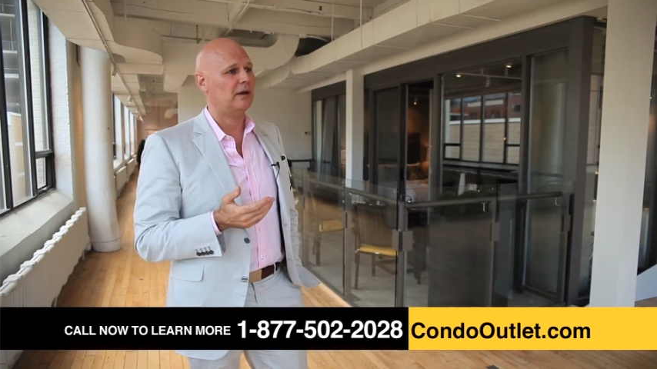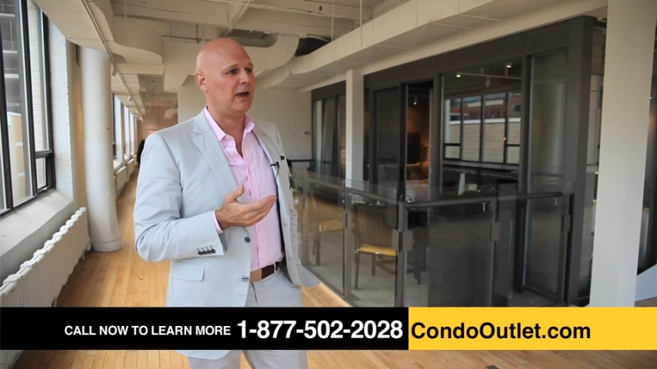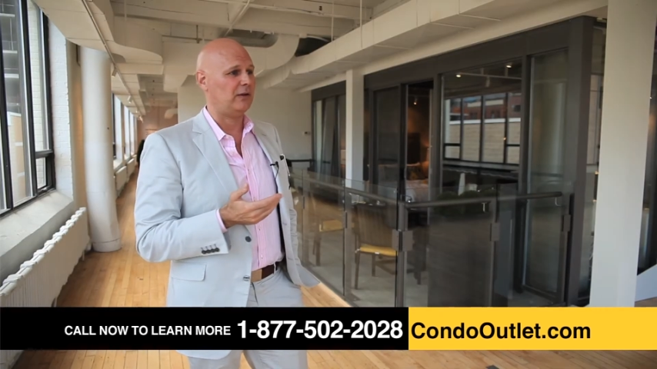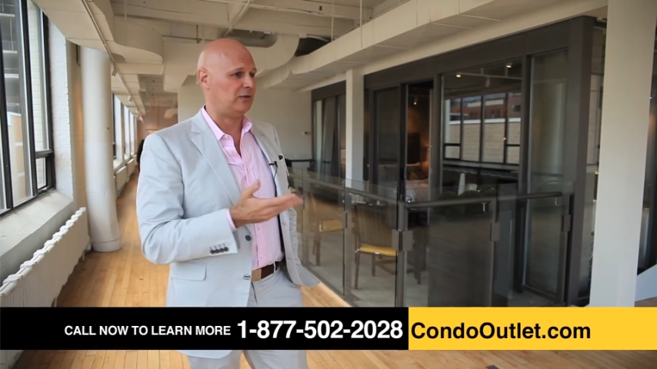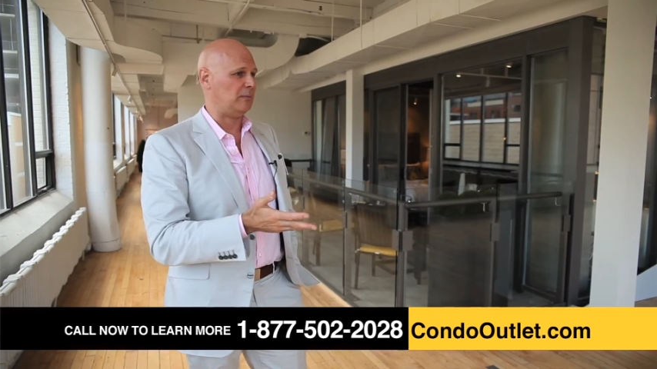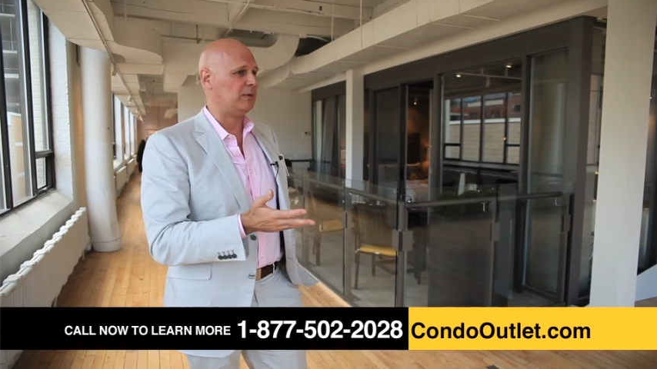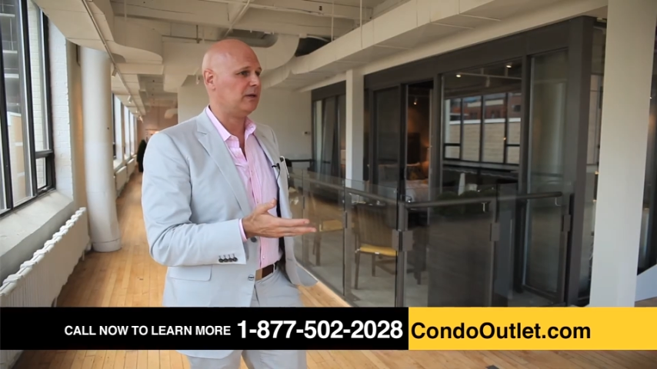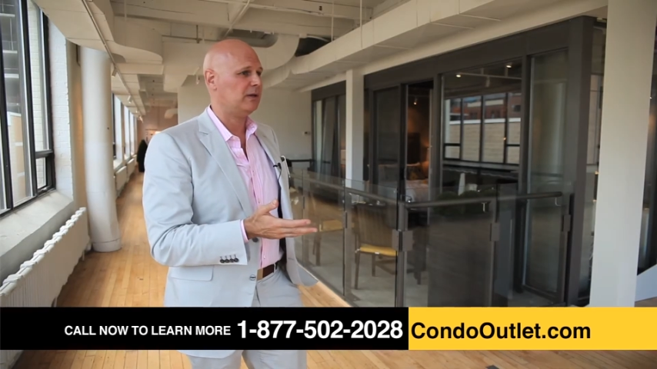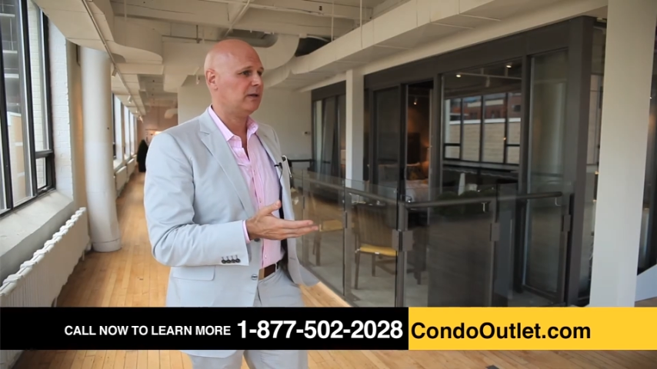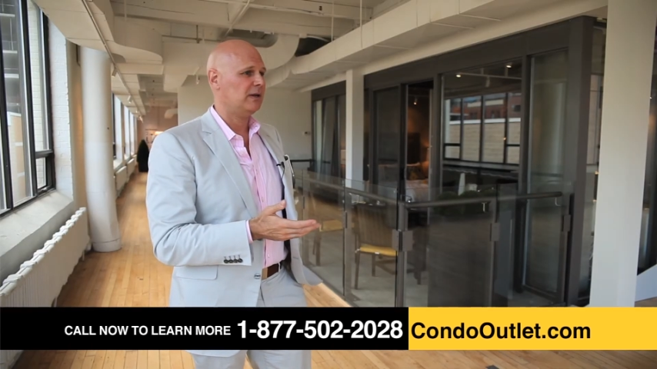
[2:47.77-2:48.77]
at
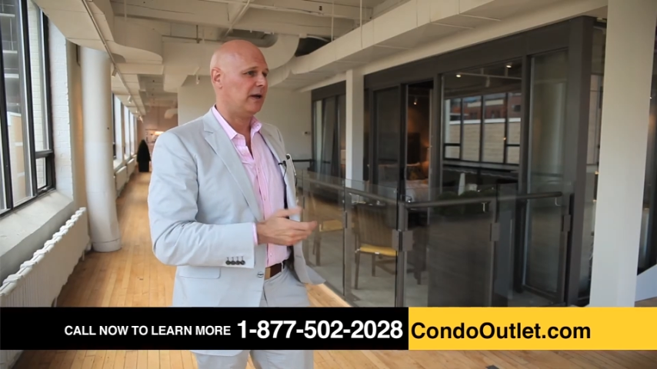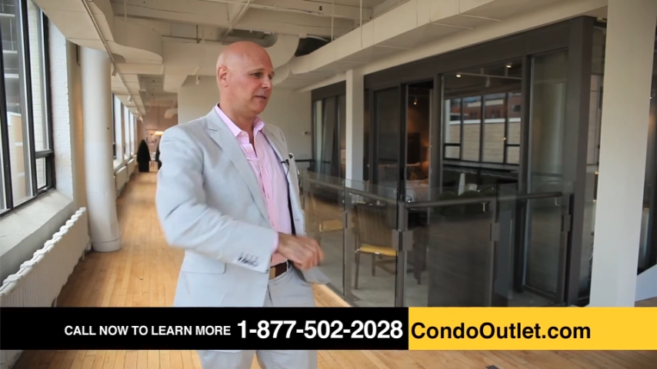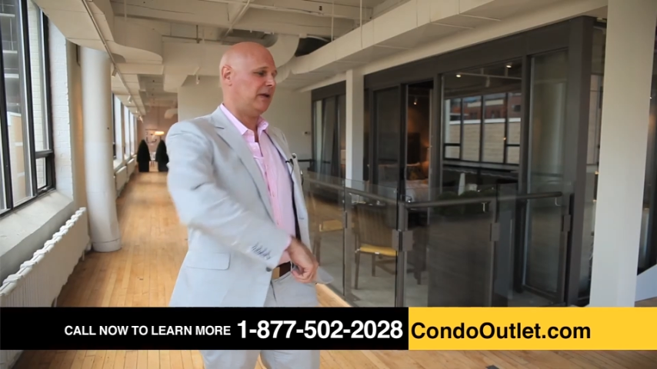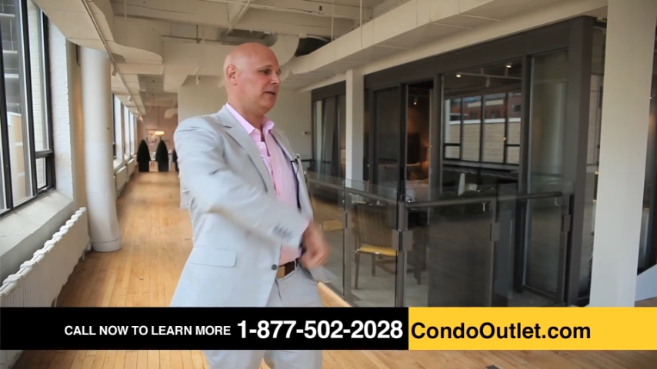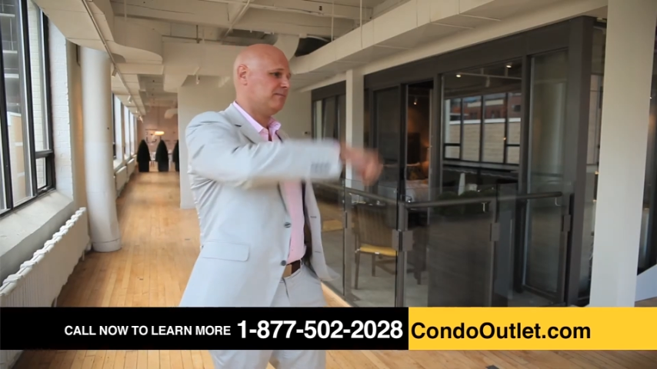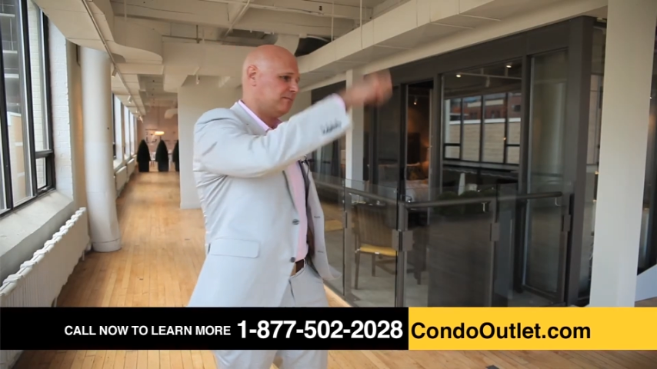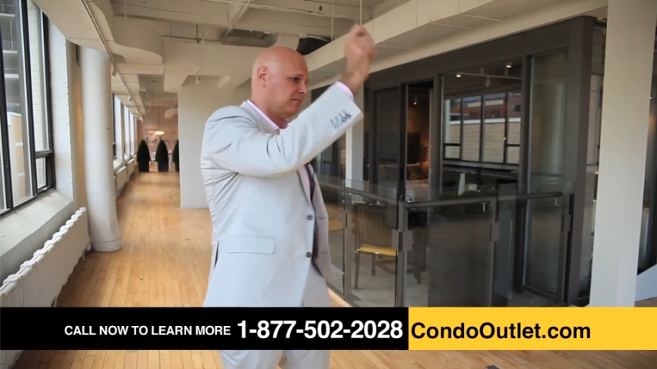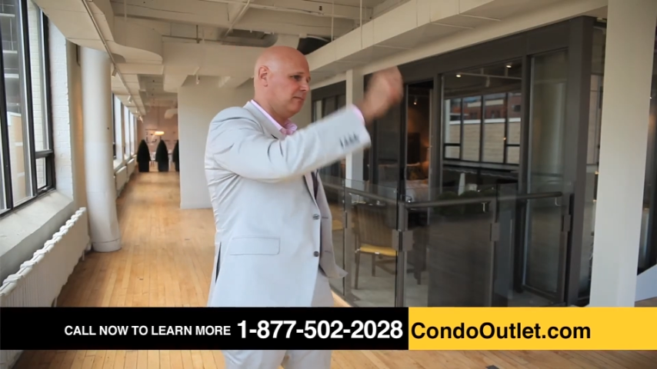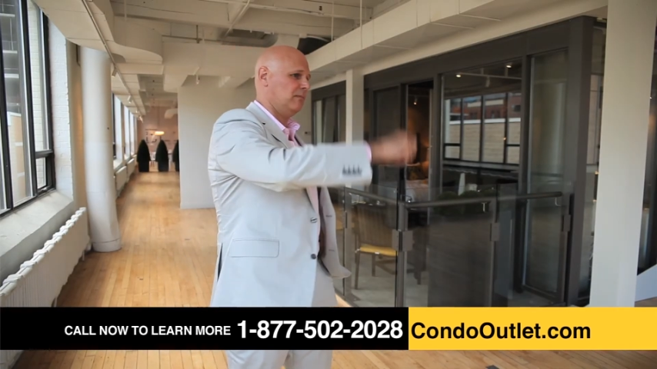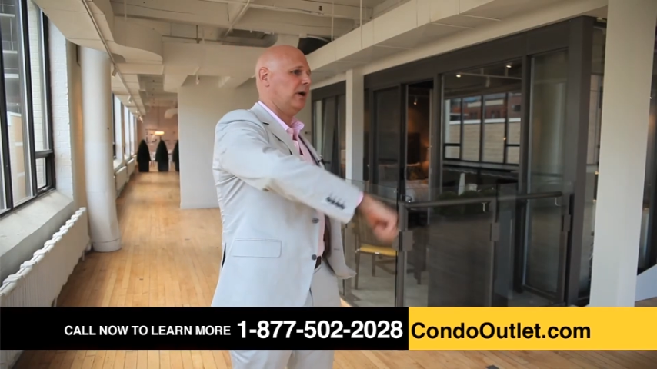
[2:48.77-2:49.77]
something and they
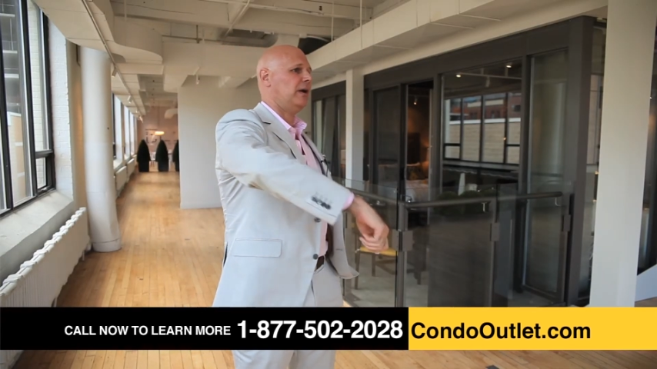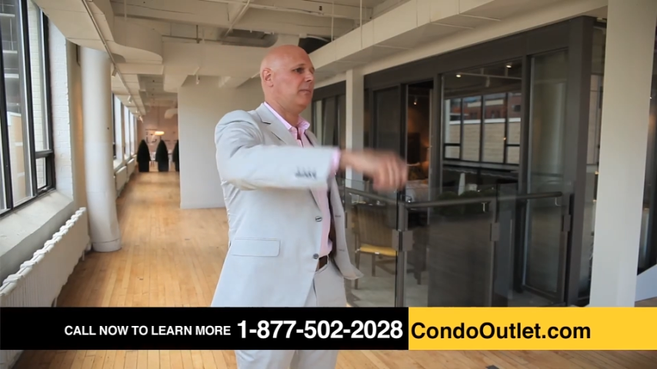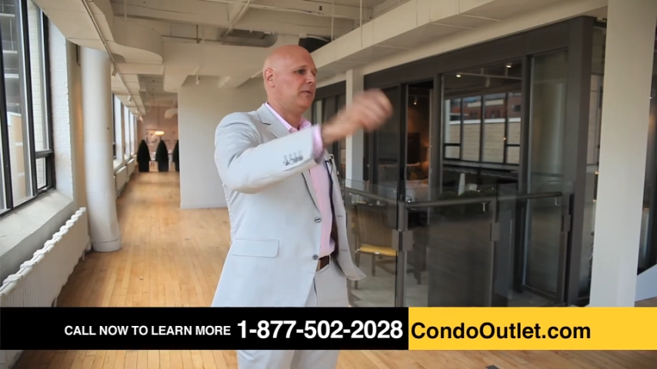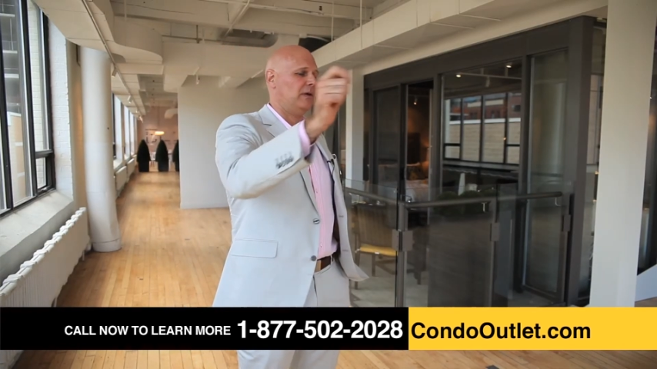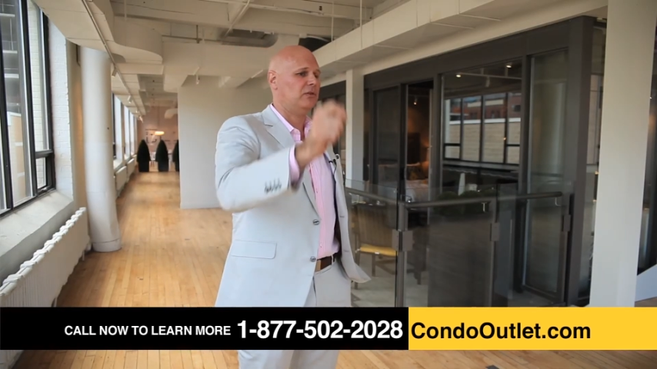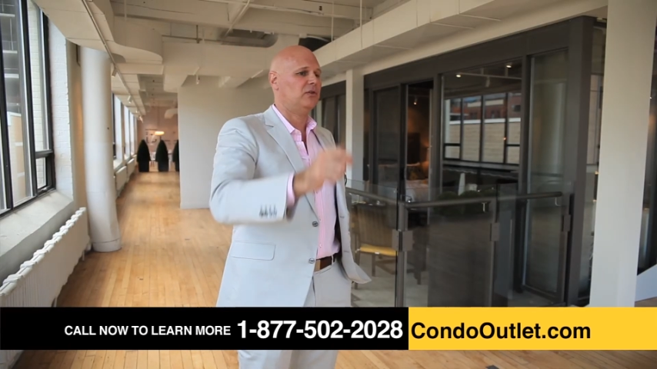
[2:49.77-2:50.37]
mark up things.